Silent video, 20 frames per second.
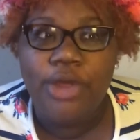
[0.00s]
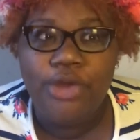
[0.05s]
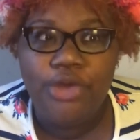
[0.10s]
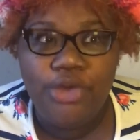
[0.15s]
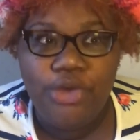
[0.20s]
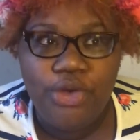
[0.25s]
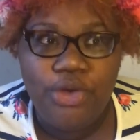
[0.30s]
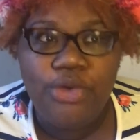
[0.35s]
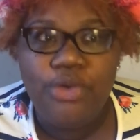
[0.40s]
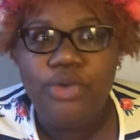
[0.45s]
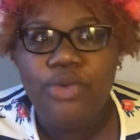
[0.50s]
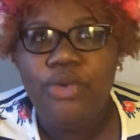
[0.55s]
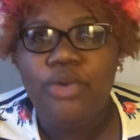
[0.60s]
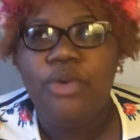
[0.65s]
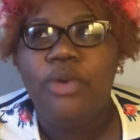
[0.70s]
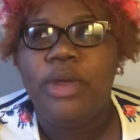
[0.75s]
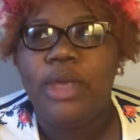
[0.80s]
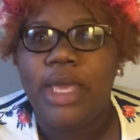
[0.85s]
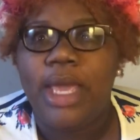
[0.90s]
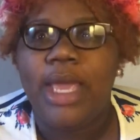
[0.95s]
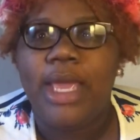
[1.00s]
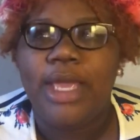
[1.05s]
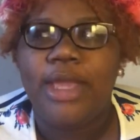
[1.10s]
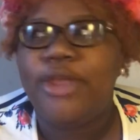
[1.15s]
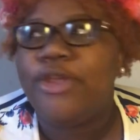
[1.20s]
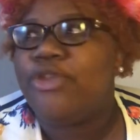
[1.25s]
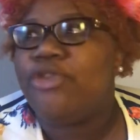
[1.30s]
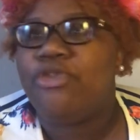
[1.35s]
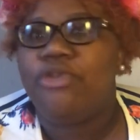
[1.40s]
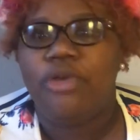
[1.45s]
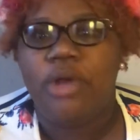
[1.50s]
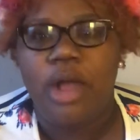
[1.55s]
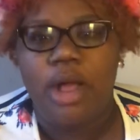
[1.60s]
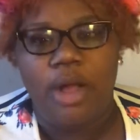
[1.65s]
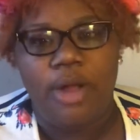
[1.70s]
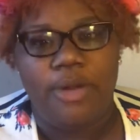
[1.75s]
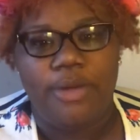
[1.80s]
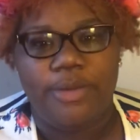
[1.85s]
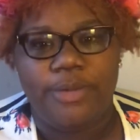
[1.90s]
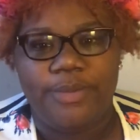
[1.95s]
you can
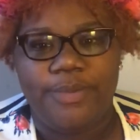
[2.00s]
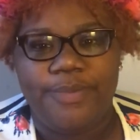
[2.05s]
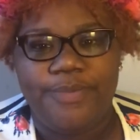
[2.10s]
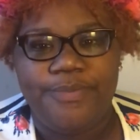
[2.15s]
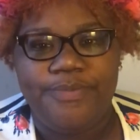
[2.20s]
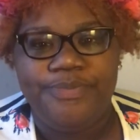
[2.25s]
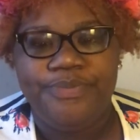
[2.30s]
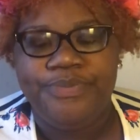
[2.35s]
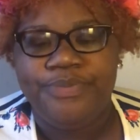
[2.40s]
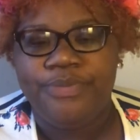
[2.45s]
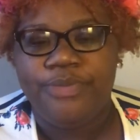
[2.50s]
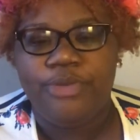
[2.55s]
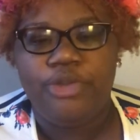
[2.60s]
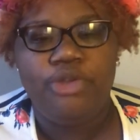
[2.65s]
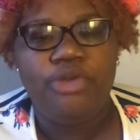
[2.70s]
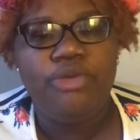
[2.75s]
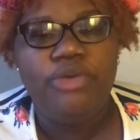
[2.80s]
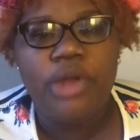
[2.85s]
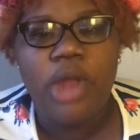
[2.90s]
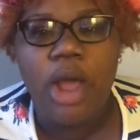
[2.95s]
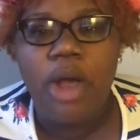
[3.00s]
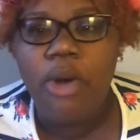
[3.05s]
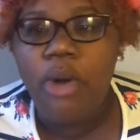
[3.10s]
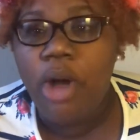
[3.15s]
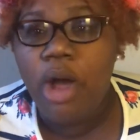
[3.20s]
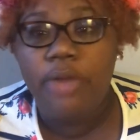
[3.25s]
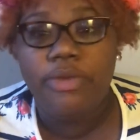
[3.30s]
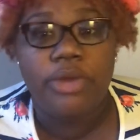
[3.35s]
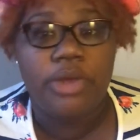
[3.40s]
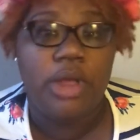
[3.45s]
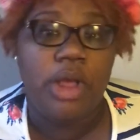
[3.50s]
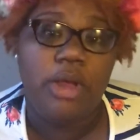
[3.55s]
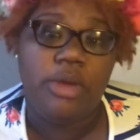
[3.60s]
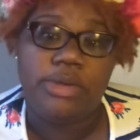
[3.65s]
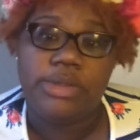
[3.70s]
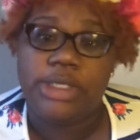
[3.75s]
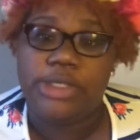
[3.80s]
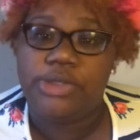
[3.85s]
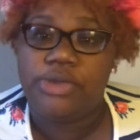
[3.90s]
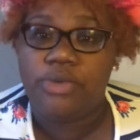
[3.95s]
control. You know all the
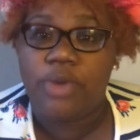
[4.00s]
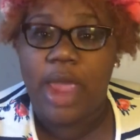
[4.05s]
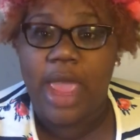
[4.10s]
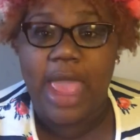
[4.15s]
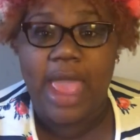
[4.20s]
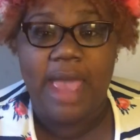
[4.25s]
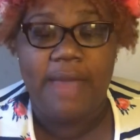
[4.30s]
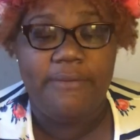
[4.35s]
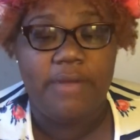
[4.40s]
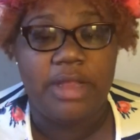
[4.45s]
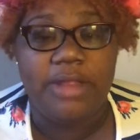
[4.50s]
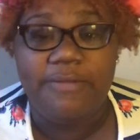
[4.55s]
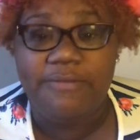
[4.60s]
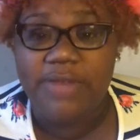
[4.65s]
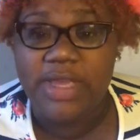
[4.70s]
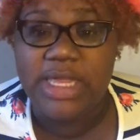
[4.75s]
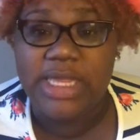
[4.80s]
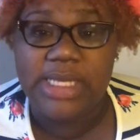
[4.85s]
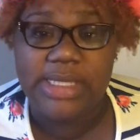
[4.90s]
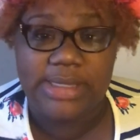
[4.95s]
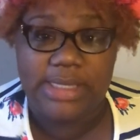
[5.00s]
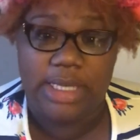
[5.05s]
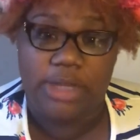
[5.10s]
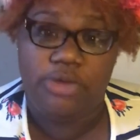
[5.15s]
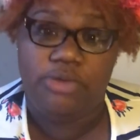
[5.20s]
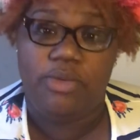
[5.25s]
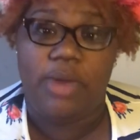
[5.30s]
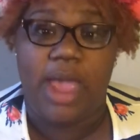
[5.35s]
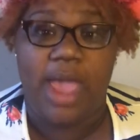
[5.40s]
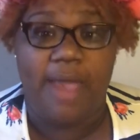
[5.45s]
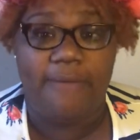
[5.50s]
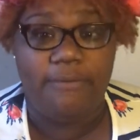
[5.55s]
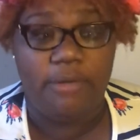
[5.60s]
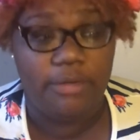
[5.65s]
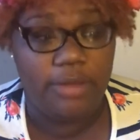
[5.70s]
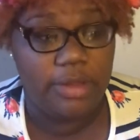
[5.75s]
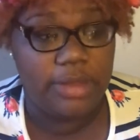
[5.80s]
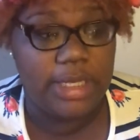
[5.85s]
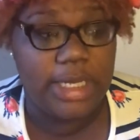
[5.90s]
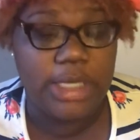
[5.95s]
goals that you have, all the visions that you have,
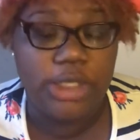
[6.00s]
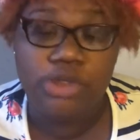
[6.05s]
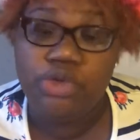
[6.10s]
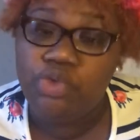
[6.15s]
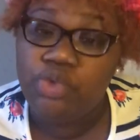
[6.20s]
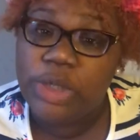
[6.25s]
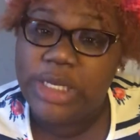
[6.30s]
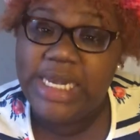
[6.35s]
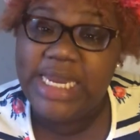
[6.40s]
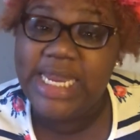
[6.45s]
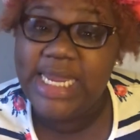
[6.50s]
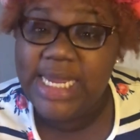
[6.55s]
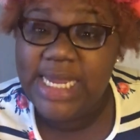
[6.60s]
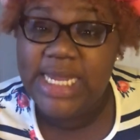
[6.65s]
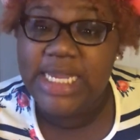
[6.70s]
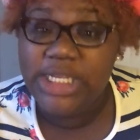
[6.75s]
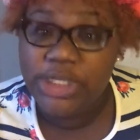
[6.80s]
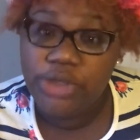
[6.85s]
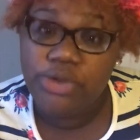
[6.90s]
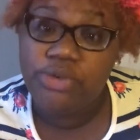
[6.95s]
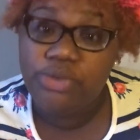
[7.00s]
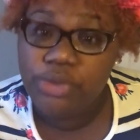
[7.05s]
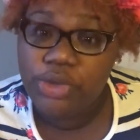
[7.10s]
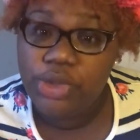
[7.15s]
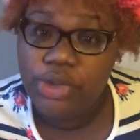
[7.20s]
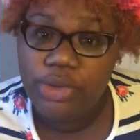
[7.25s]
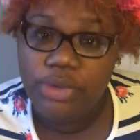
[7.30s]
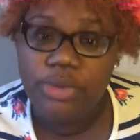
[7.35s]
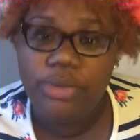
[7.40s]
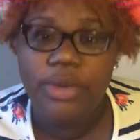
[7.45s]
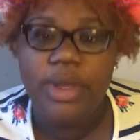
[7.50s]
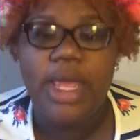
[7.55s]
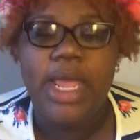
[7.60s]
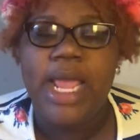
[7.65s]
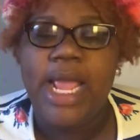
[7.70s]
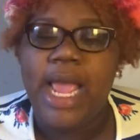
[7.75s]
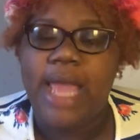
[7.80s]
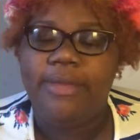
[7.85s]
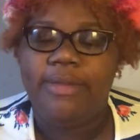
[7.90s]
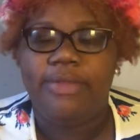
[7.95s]
all the things you need to do,
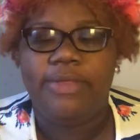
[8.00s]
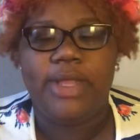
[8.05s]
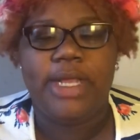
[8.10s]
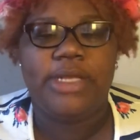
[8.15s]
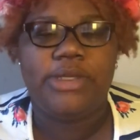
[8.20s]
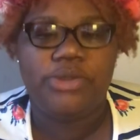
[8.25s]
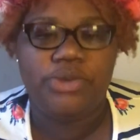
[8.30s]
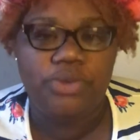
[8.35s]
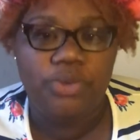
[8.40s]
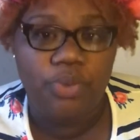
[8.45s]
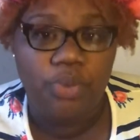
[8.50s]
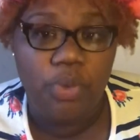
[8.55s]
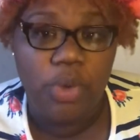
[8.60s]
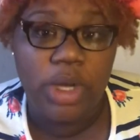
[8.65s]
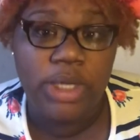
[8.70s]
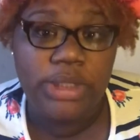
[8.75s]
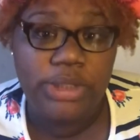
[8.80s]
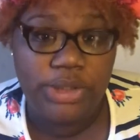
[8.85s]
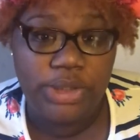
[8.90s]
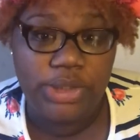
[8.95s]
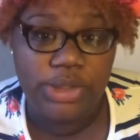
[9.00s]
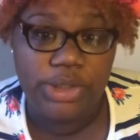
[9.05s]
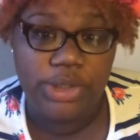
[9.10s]
and the things you want to